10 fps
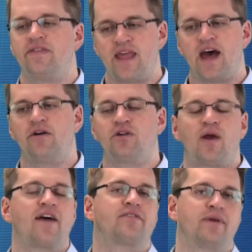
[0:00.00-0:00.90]
Now
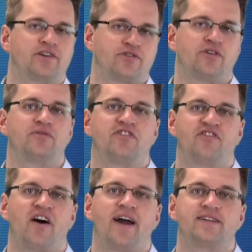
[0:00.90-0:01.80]
you have to make sure you
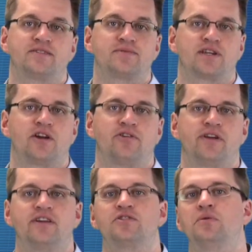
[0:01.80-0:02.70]
define some
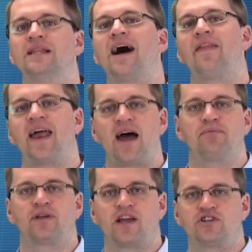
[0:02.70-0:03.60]
security to allow that
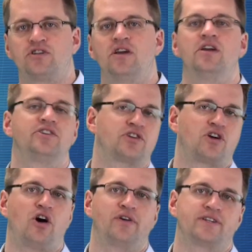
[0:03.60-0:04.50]
application to
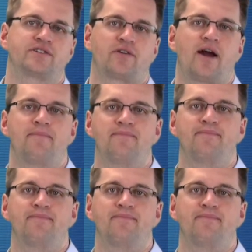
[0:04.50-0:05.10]
call into Scribe.